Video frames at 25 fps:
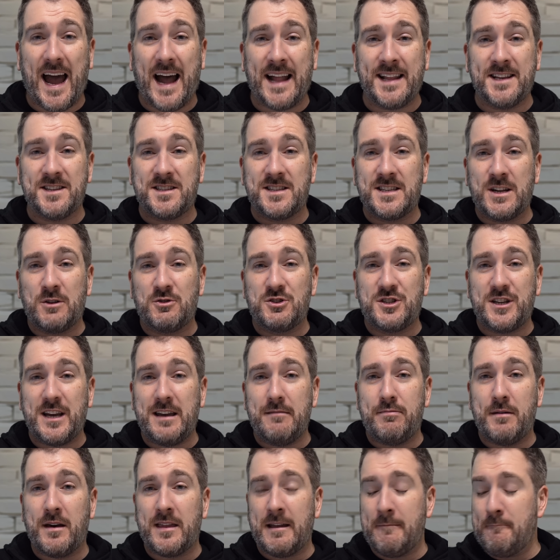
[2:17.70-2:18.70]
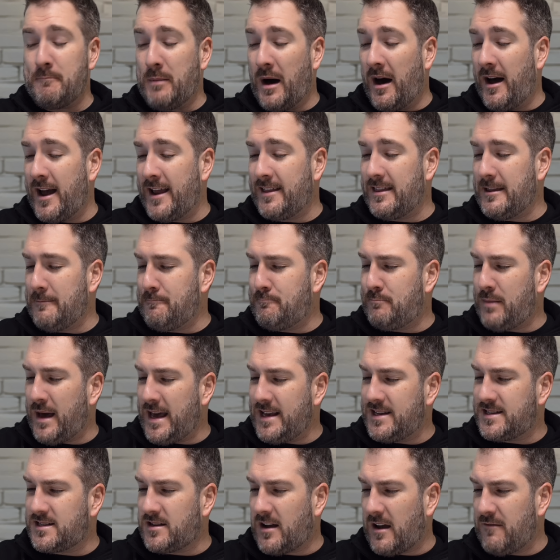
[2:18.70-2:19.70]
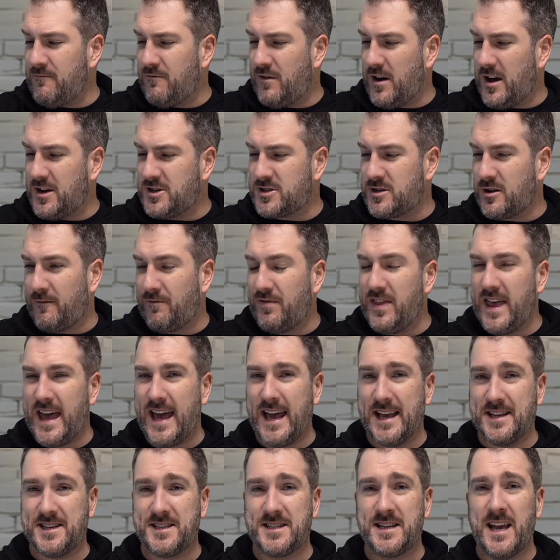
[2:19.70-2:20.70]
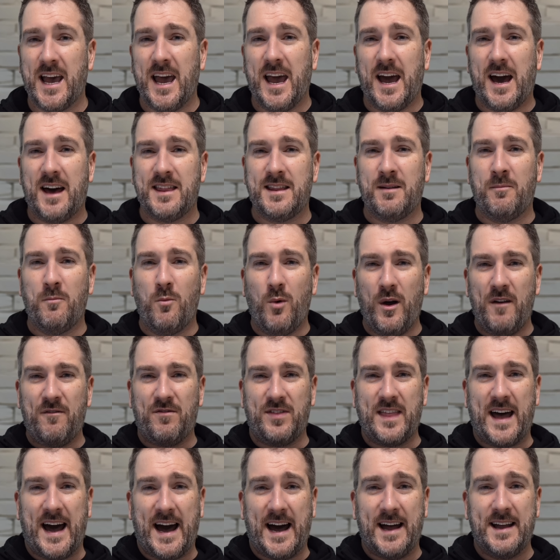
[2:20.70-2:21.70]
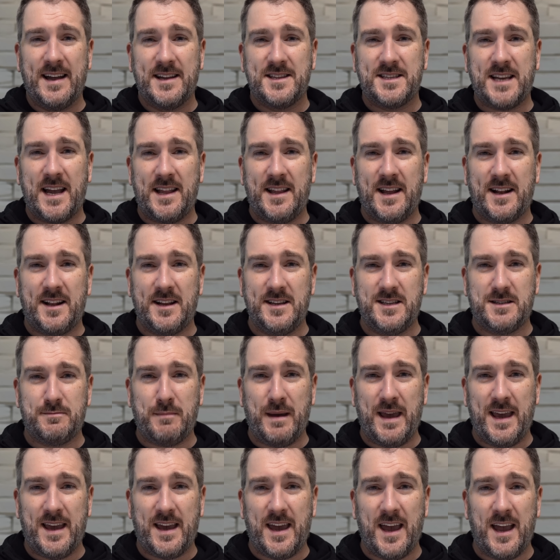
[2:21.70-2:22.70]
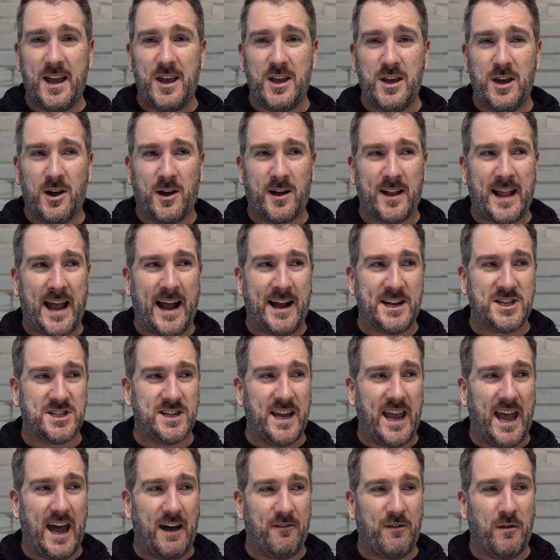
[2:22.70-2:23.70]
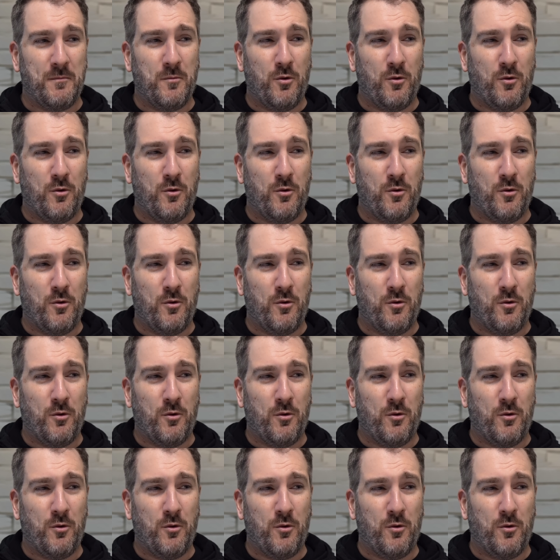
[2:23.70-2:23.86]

and it's still cheaper than buying the baseline version of this. And then with that, technically speaking, you're going to actually have a